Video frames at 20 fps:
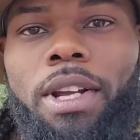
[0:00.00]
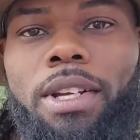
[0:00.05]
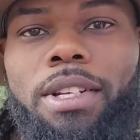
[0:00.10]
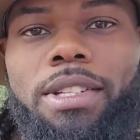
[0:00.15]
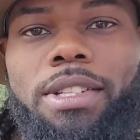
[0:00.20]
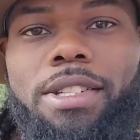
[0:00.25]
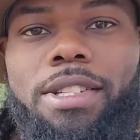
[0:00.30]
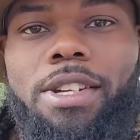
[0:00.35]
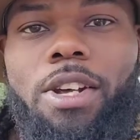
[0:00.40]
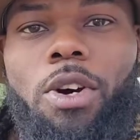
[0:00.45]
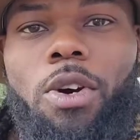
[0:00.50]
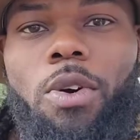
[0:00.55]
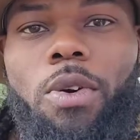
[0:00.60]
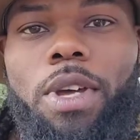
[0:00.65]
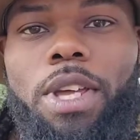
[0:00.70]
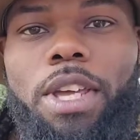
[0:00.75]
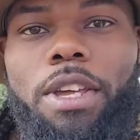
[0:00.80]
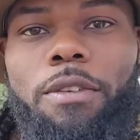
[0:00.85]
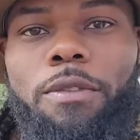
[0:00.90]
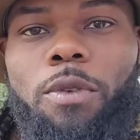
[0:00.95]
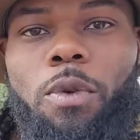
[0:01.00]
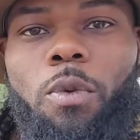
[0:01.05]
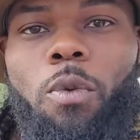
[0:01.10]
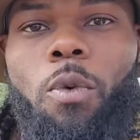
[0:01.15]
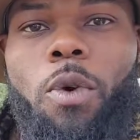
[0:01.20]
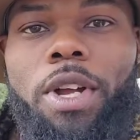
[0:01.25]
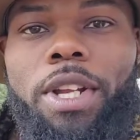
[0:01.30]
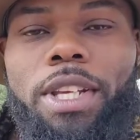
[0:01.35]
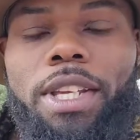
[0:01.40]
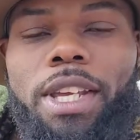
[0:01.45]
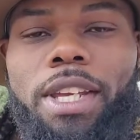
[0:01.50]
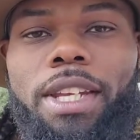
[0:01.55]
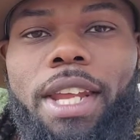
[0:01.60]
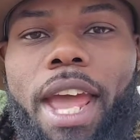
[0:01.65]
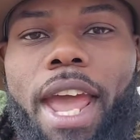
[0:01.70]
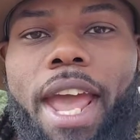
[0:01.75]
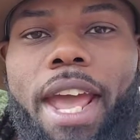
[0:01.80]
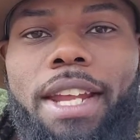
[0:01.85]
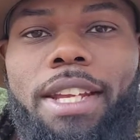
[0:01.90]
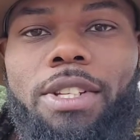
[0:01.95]
So if you want to get
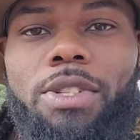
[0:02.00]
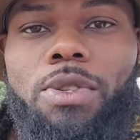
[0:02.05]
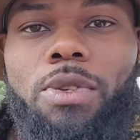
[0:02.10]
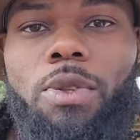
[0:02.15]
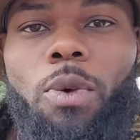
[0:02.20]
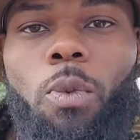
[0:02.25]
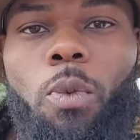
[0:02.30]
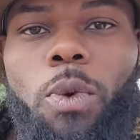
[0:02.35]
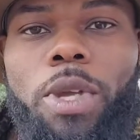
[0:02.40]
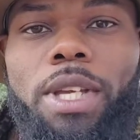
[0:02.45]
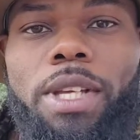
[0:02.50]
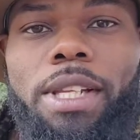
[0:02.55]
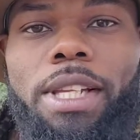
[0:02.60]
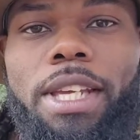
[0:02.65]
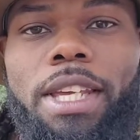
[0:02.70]
added to the weekly